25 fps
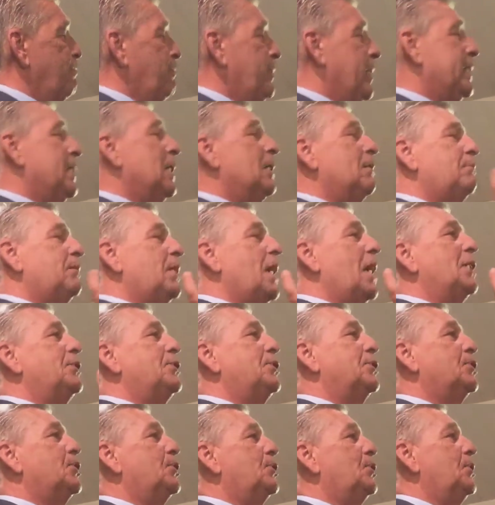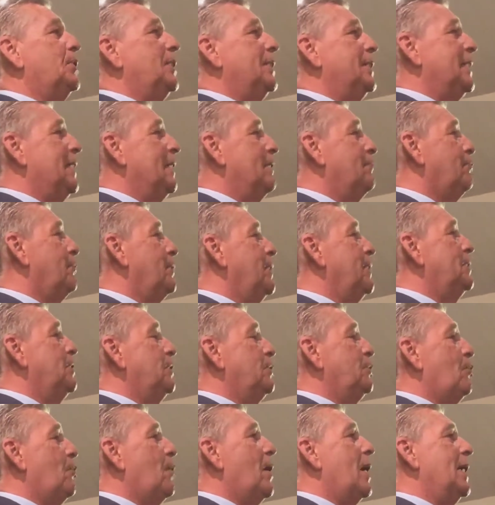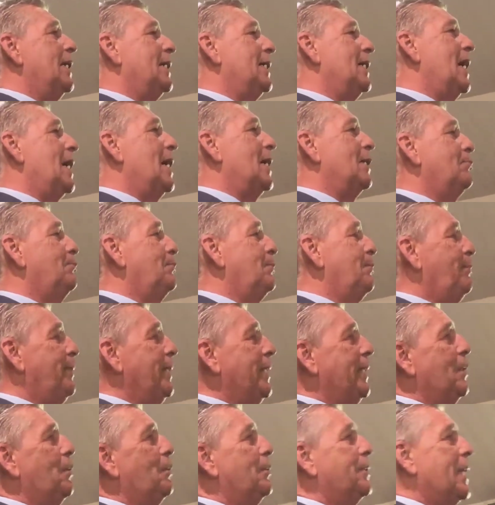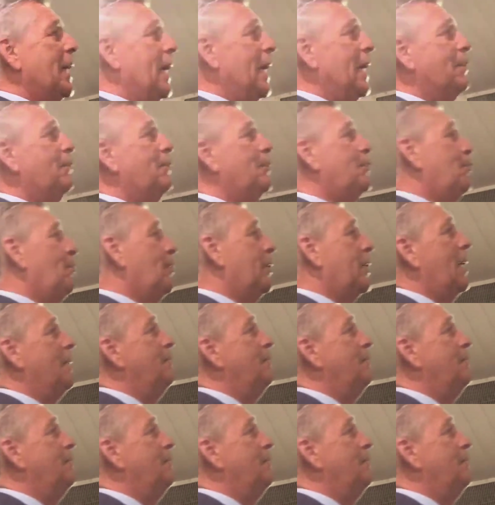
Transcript: become logical, and give reasons why God would be okay with what